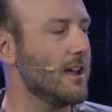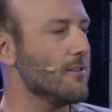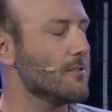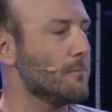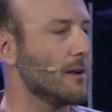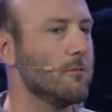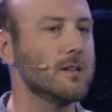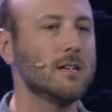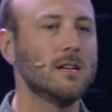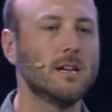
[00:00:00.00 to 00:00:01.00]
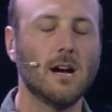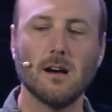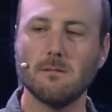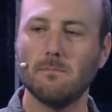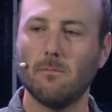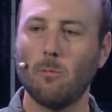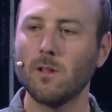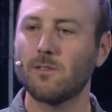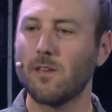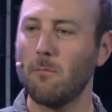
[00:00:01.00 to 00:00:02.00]
Here's a big one. Um,
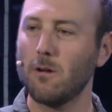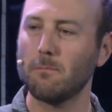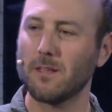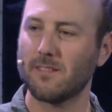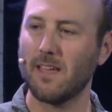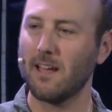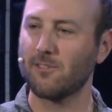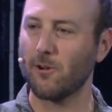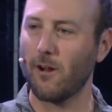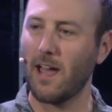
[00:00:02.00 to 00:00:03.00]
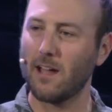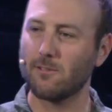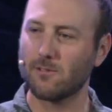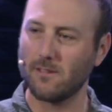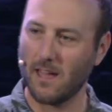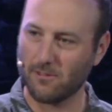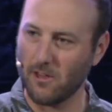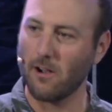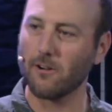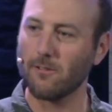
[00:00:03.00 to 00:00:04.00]
when someone mistakes your age as
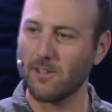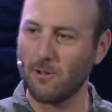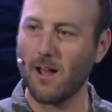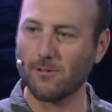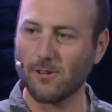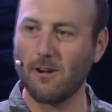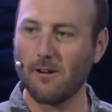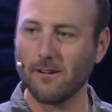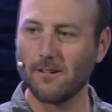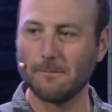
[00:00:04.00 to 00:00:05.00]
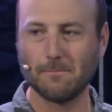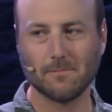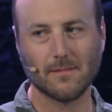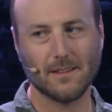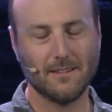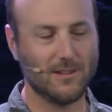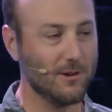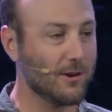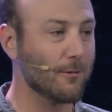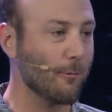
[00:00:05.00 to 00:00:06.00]
younger than you actually are,
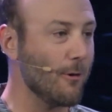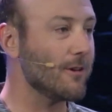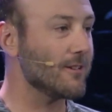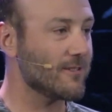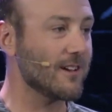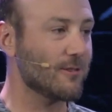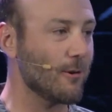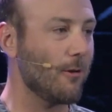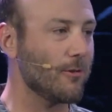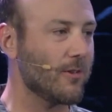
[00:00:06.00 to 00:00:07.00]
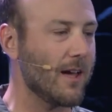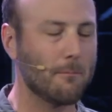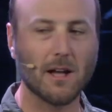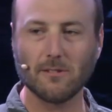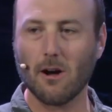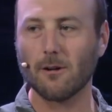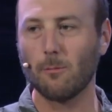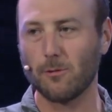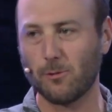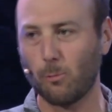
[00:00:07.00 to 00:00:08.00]
you could ruin a six year old's day. My daughter
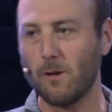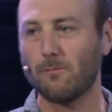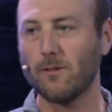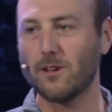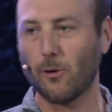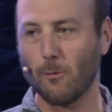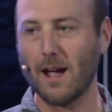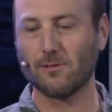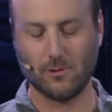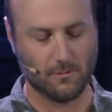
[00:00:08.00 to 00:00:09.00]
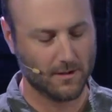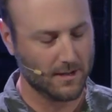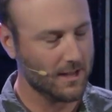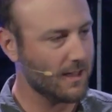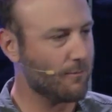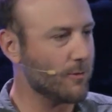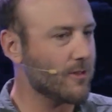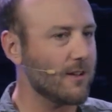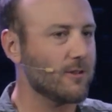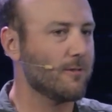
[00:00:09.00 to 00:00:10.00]
will swiftly correct you if you
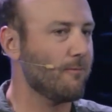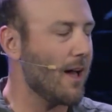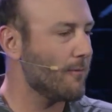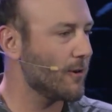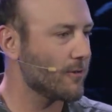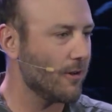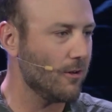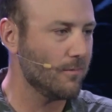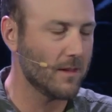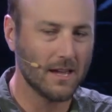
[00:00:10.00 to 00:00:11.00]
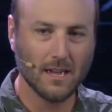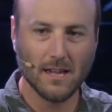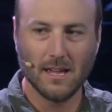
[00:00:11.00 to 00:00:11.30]
say she's five years old.